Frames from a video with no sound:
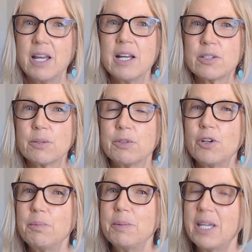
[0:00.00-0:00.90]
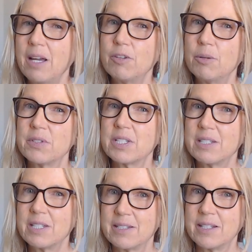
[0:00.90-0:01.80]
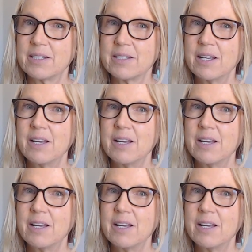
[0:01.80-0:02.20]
So we've got to be careful with statistics.